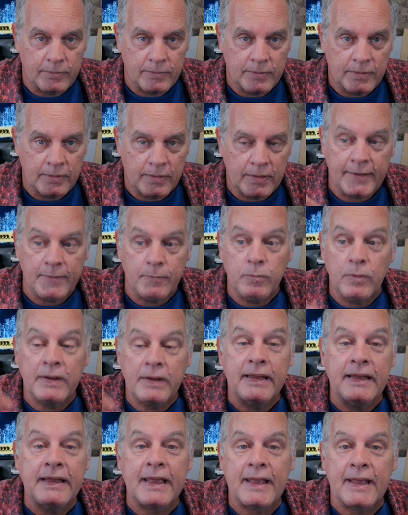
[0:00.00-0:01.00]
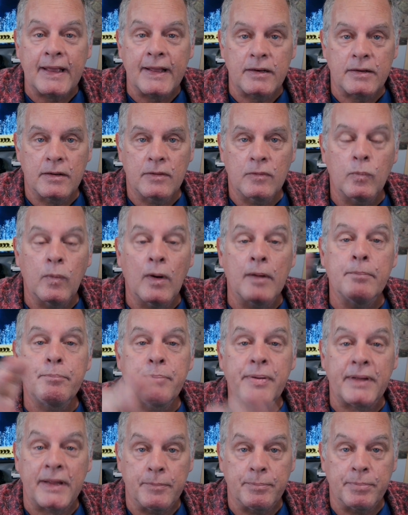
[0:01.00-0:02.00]
He would get what
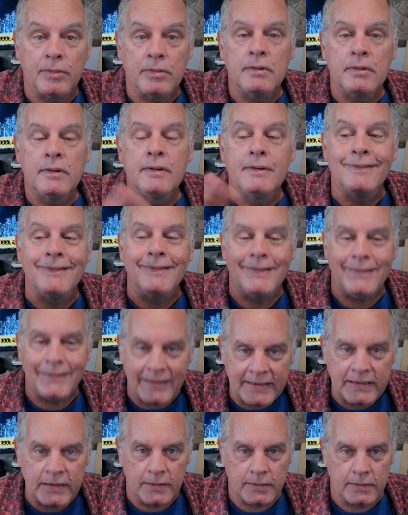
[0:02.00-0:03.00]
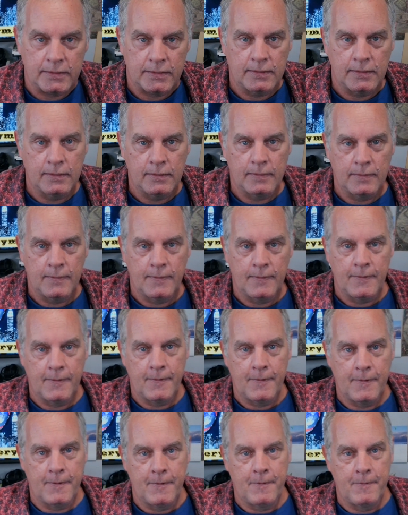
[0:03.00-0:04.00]
people needed.
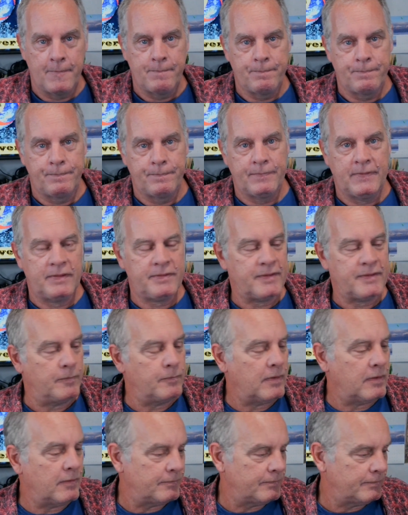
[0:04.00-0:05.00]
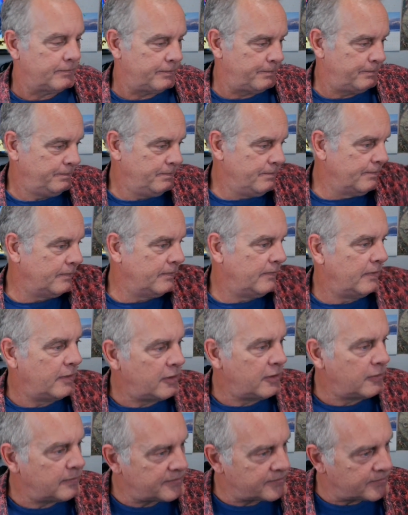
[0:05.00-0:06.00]
You think, well,
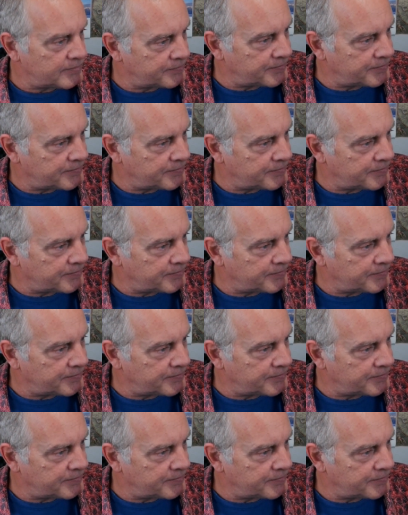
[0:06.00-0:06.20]
who was the